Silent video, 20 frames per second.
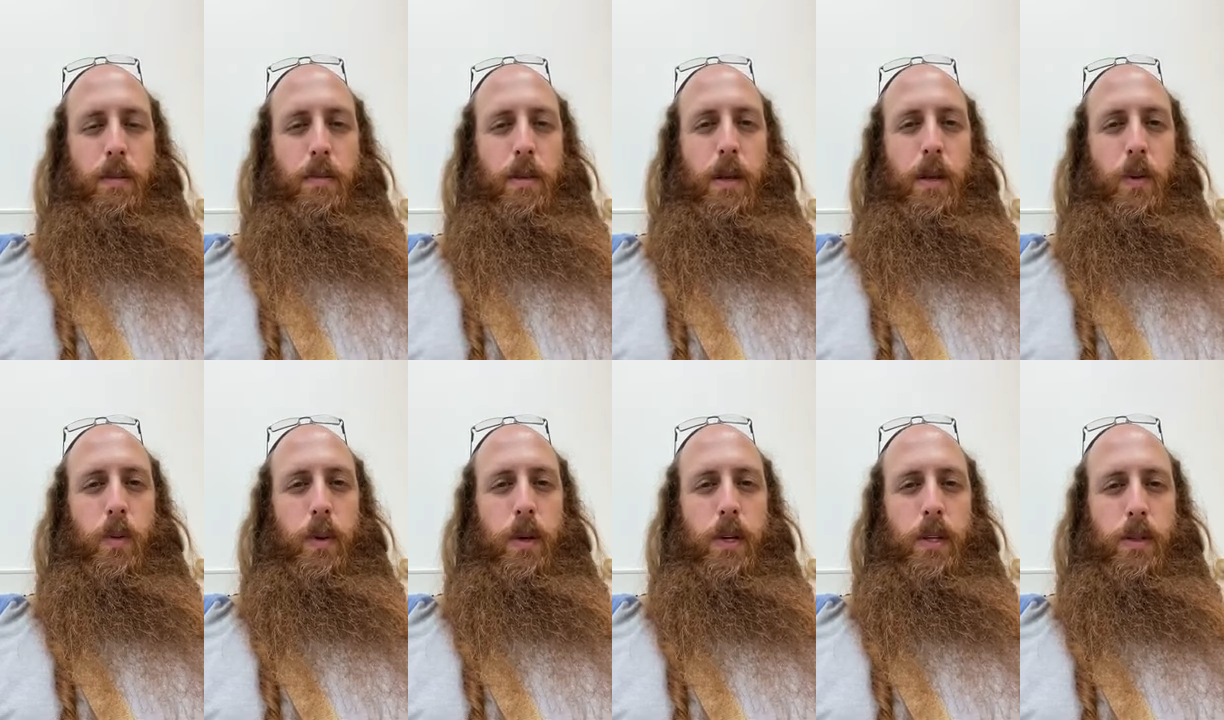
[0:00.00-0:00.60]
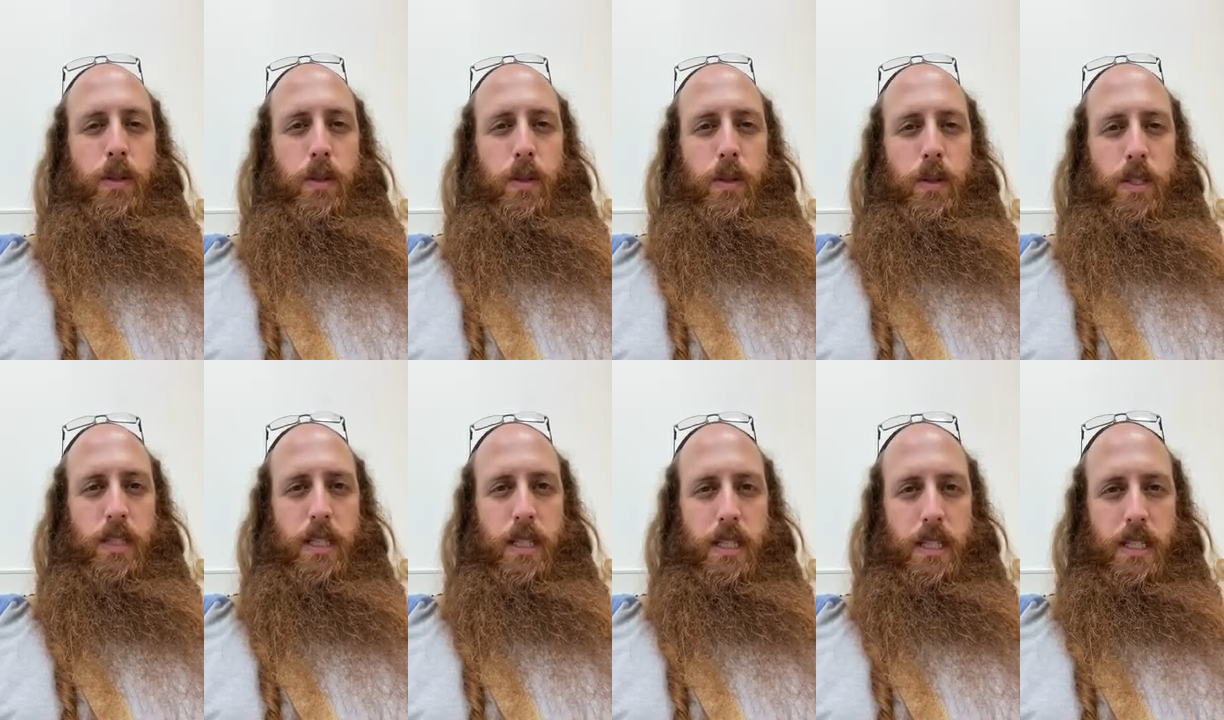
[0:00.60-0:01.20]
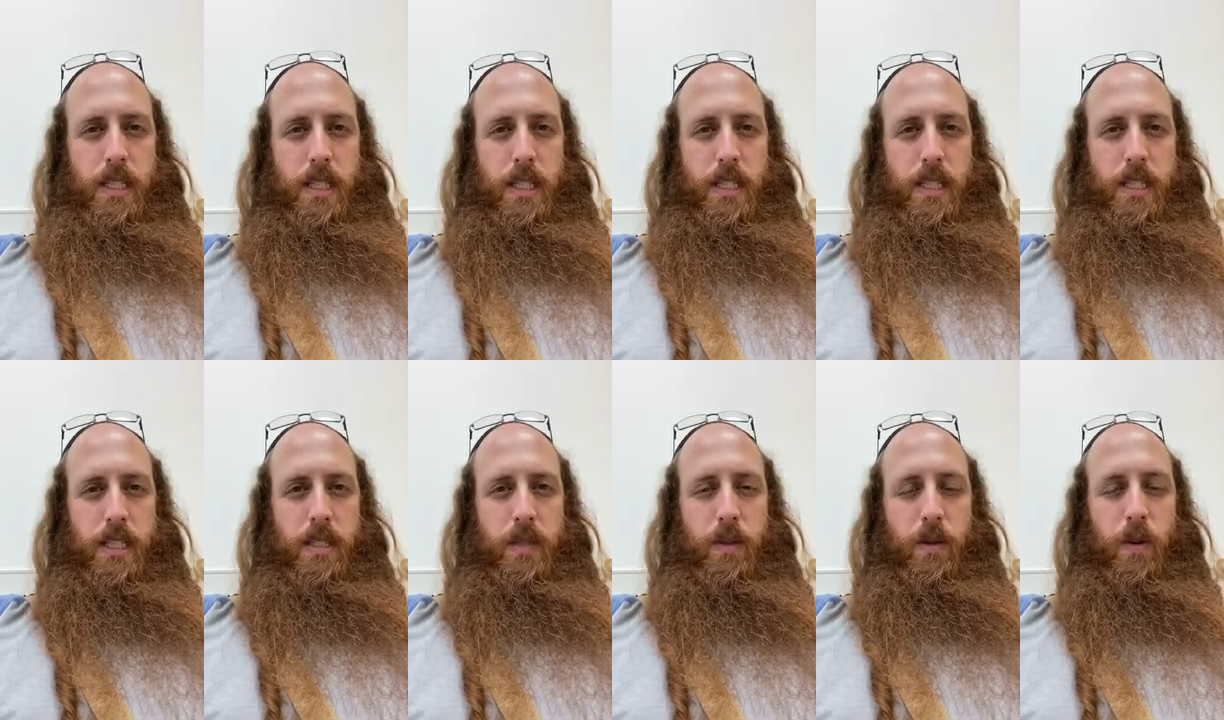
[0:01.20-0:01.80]
Be aware to your
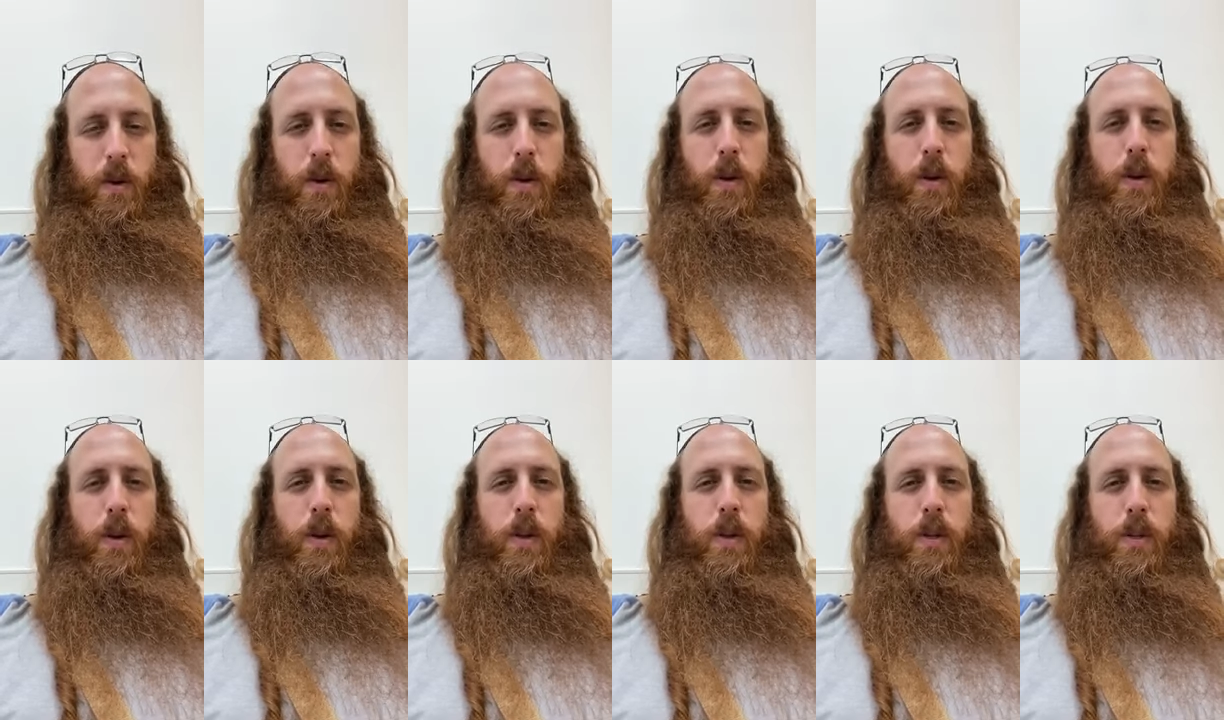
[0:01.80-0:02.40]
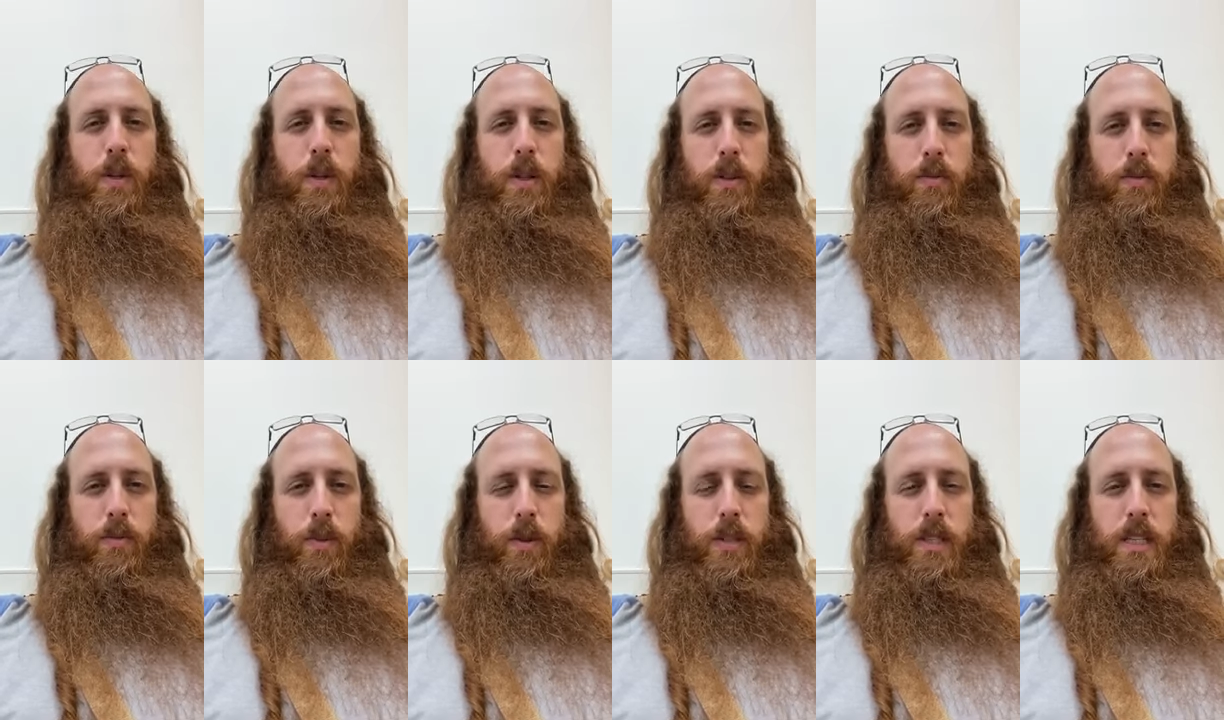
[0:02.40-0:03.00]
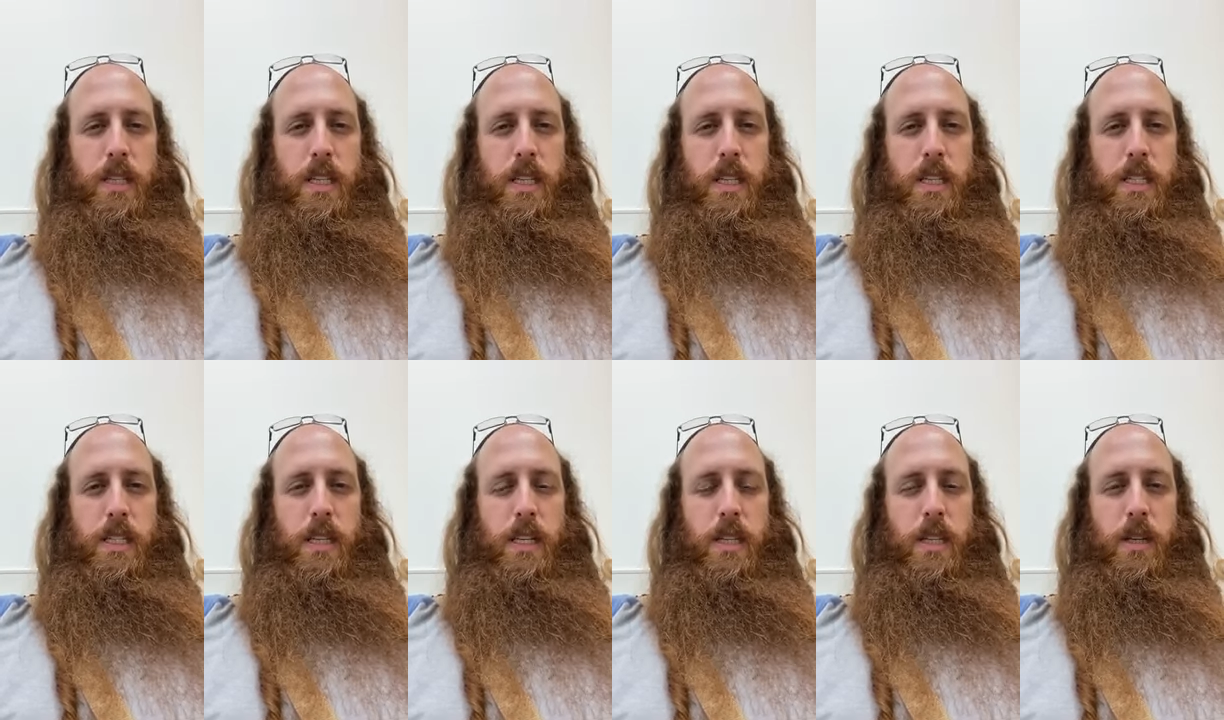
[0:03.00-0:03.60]
senses, to all the
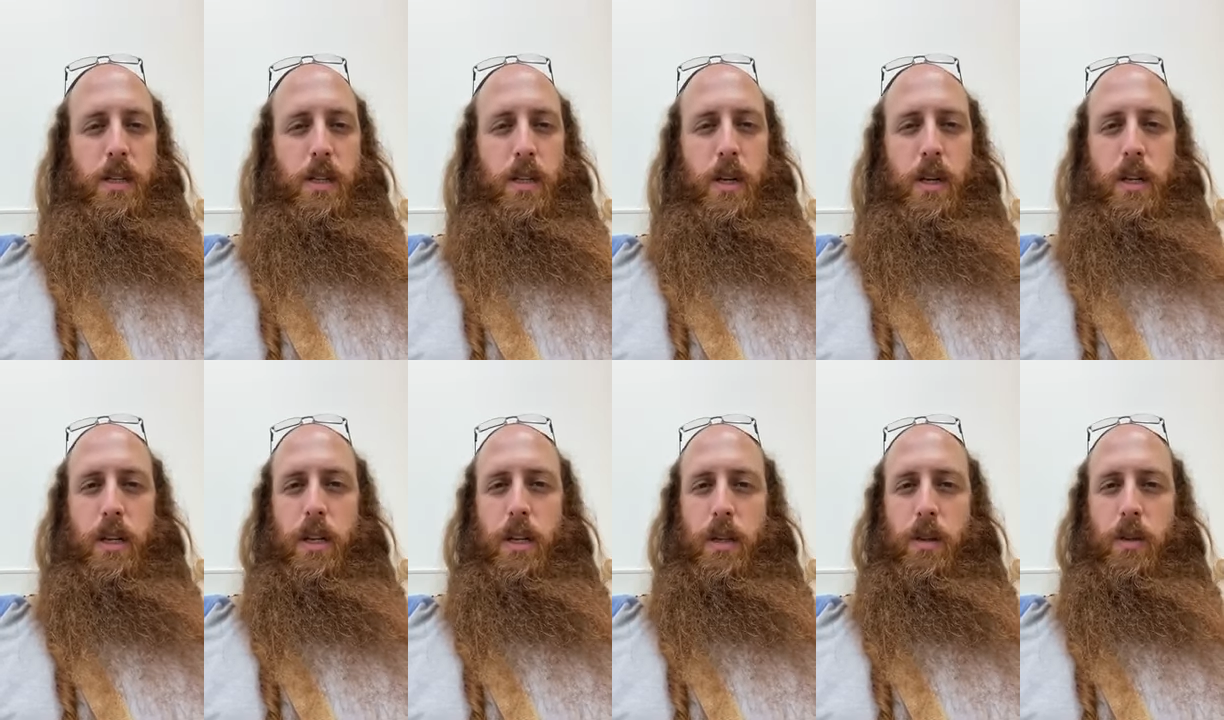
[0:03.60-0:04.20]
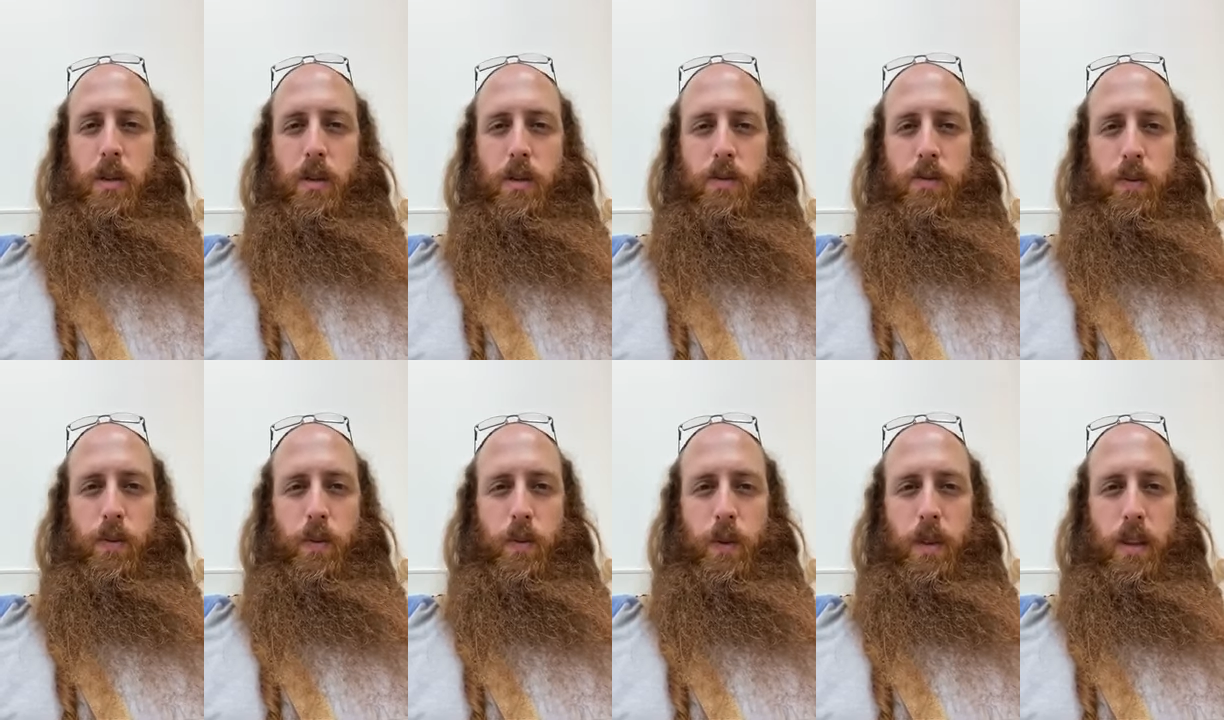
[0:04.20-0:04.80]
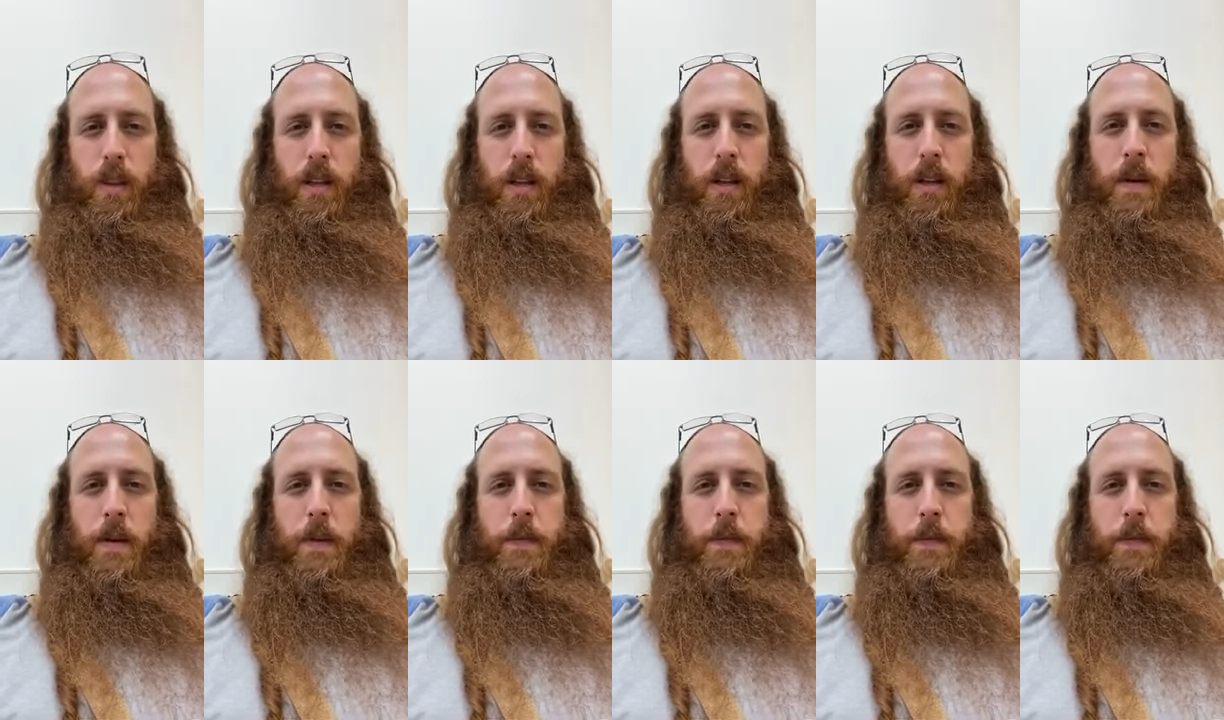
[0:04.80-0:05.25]
voices that are talking to you from within.